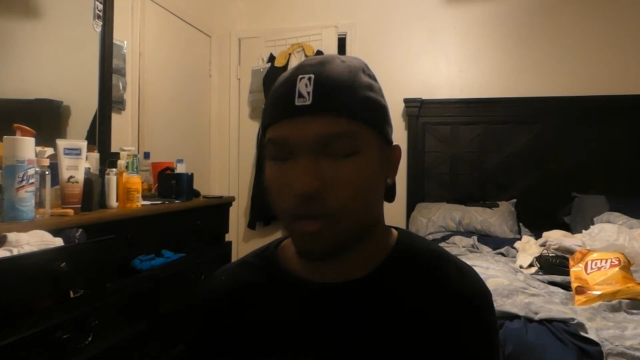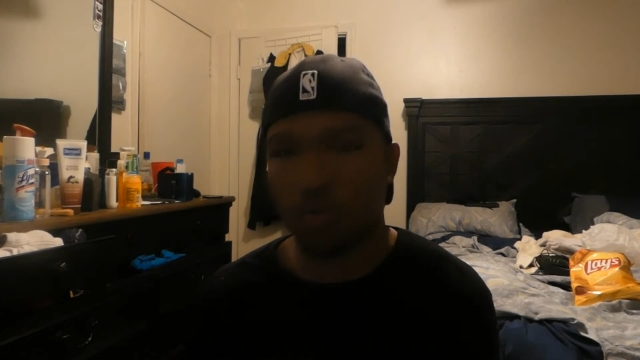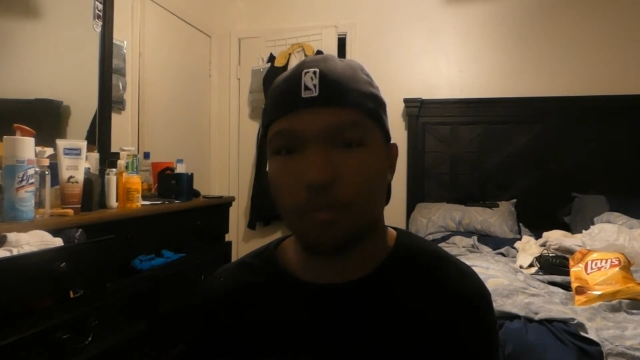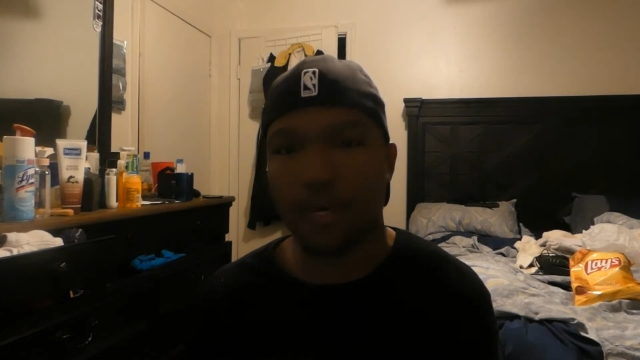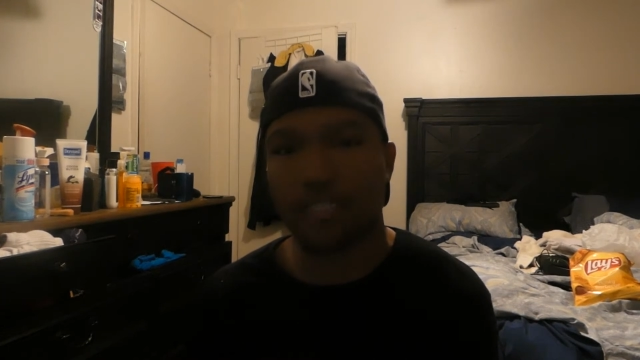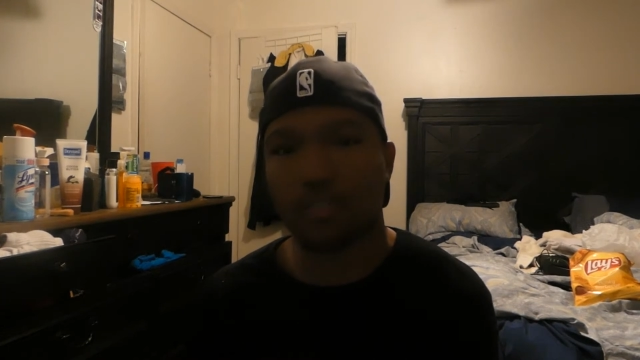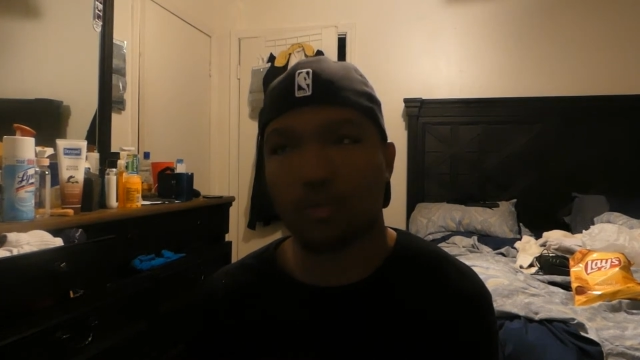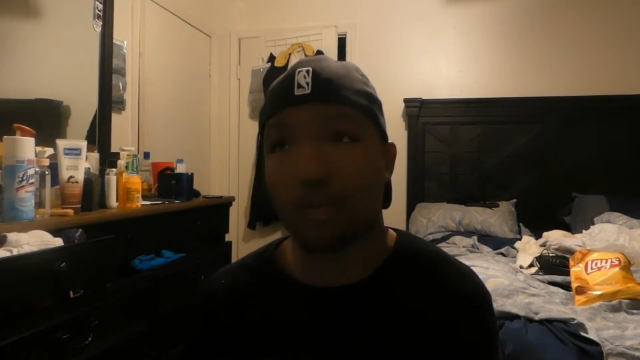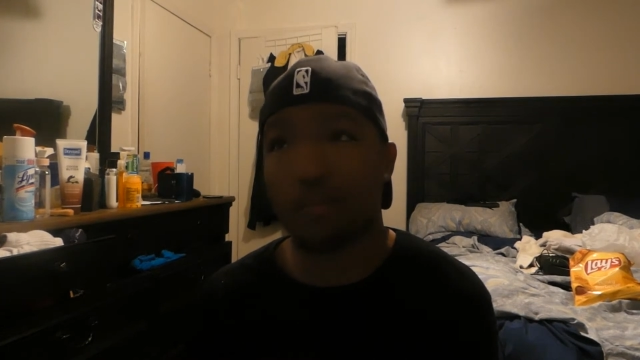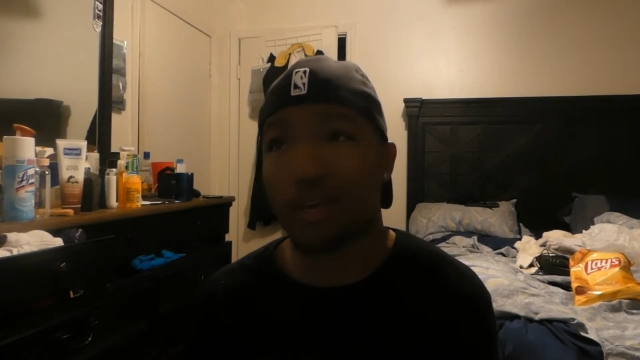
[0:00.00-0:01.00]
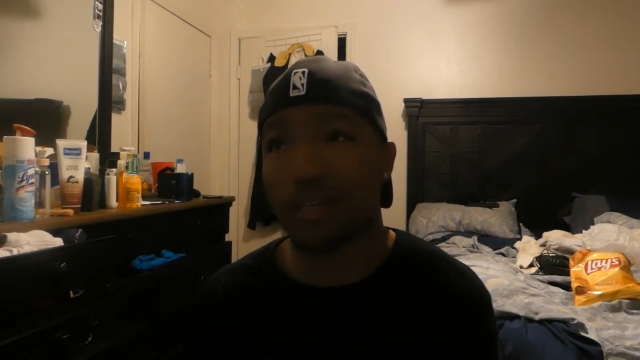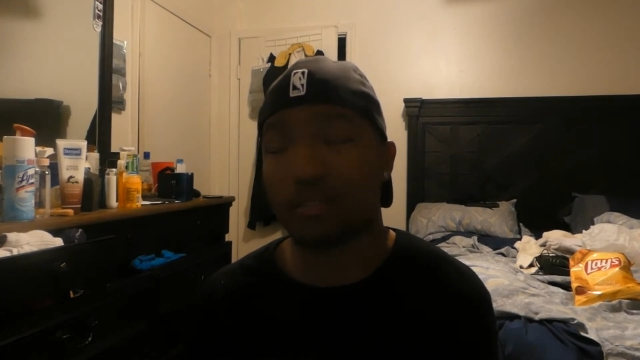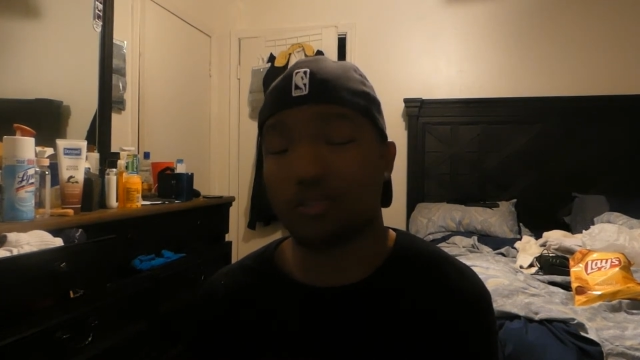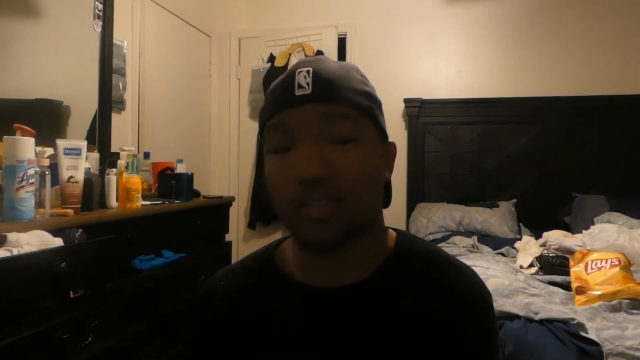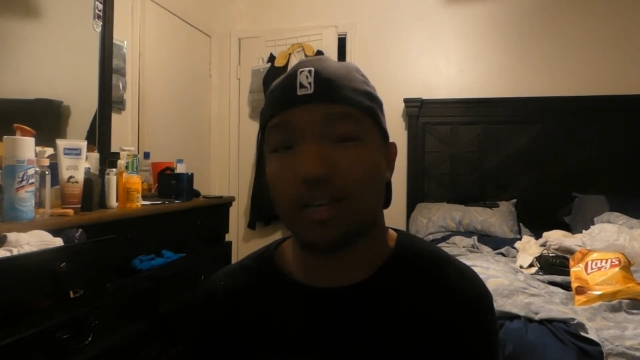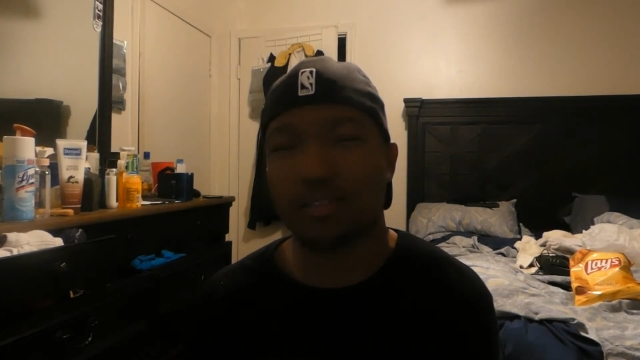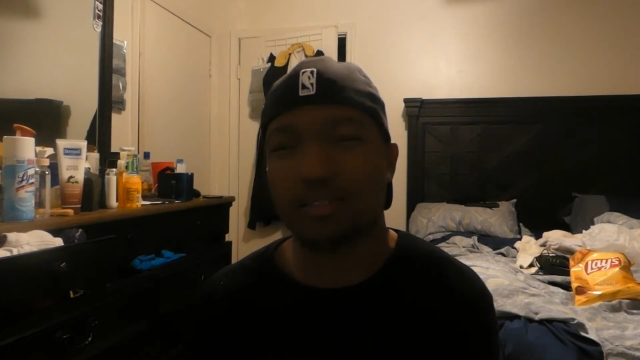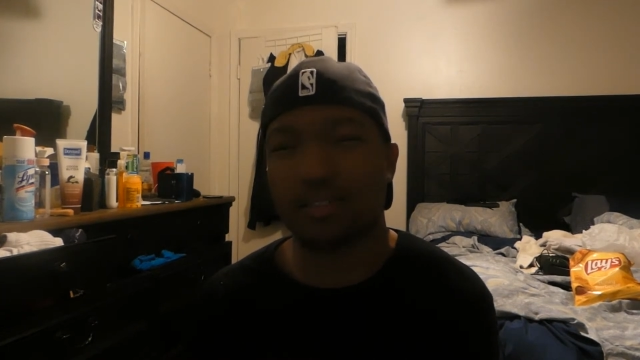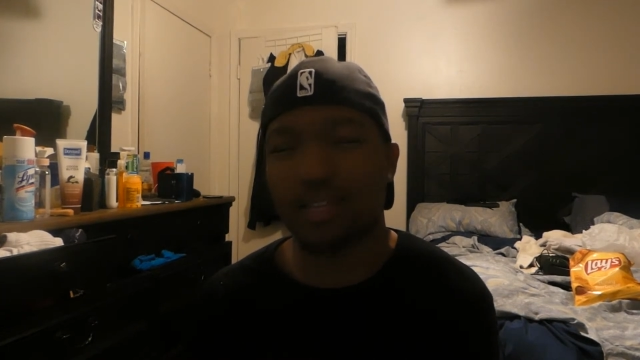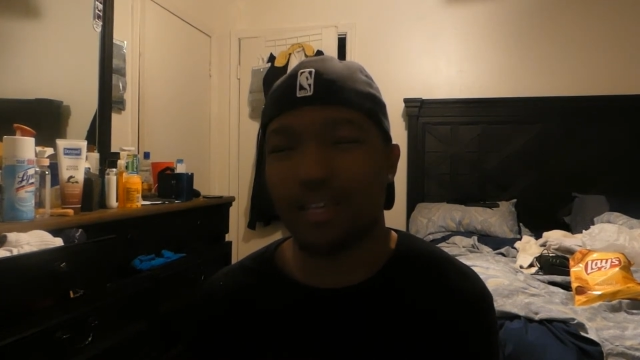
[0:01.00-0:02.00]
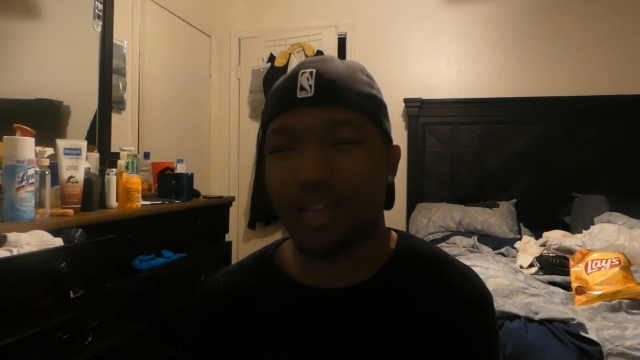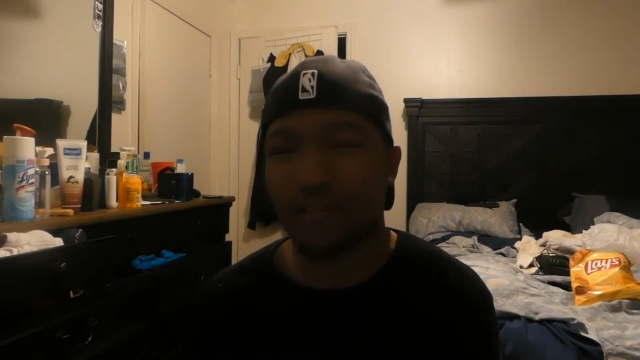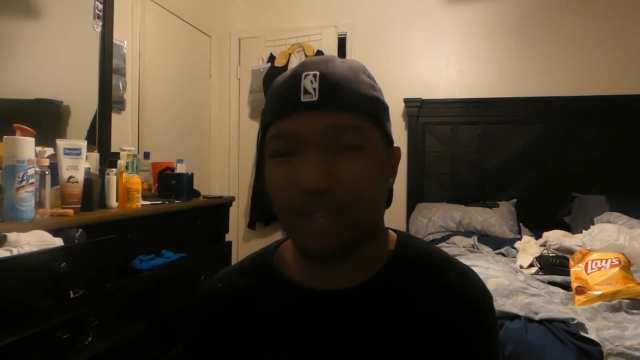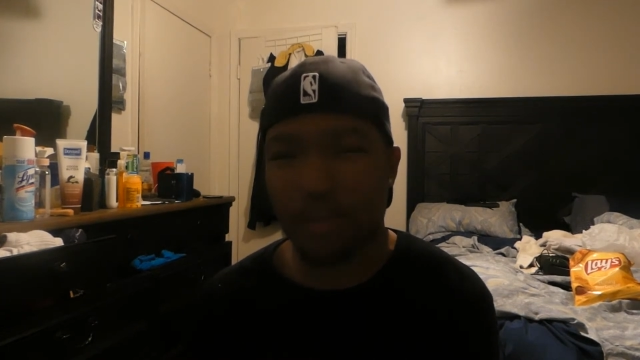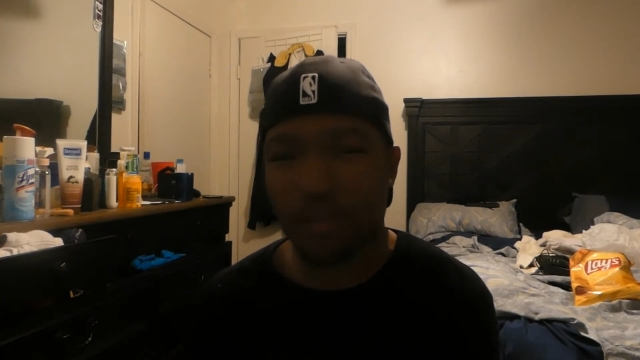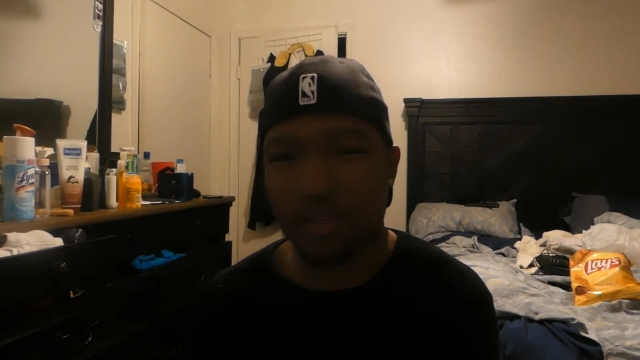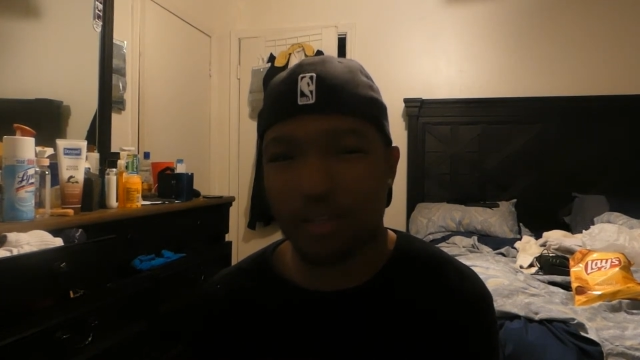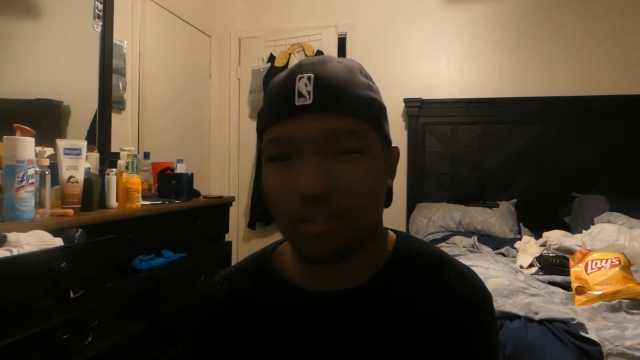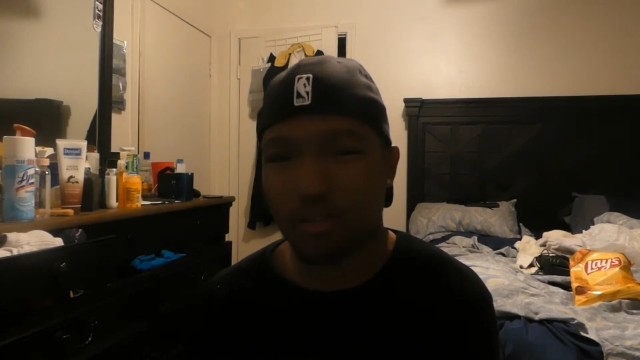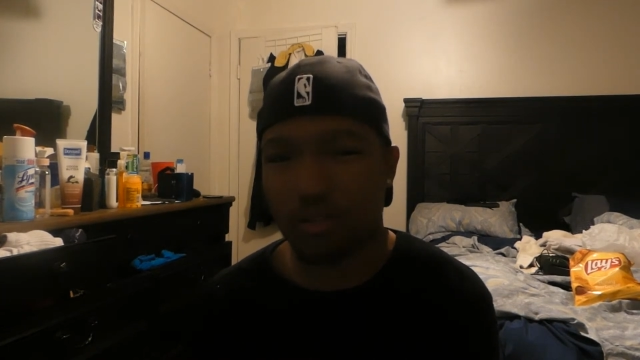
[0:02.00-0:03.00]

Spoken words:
passed away back in 2011, I believe, or